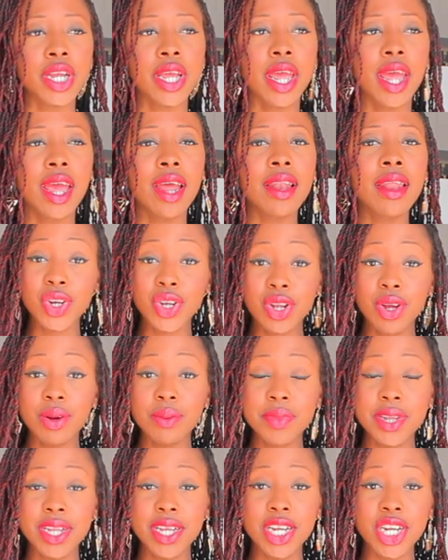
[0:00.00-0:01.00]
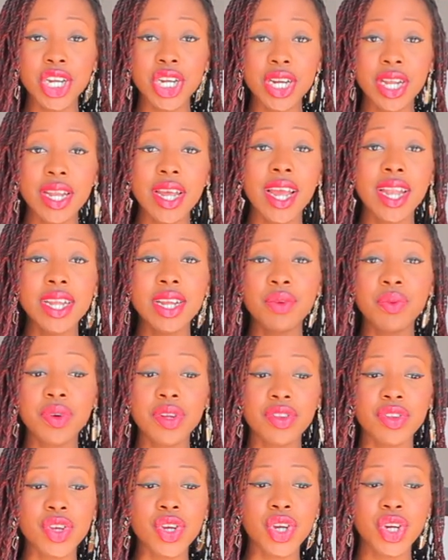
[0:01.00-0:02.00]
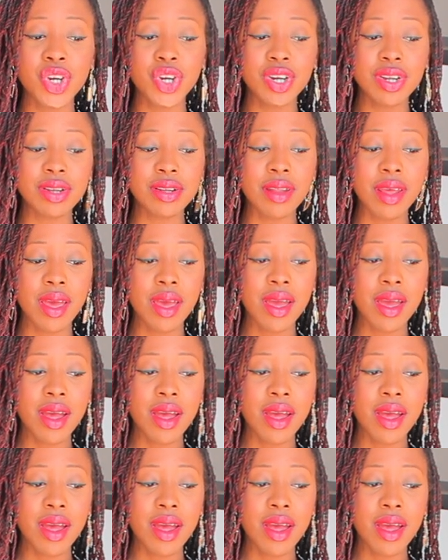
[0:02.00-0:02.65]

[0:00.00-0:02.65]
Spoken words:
Again, good combination, and it was a good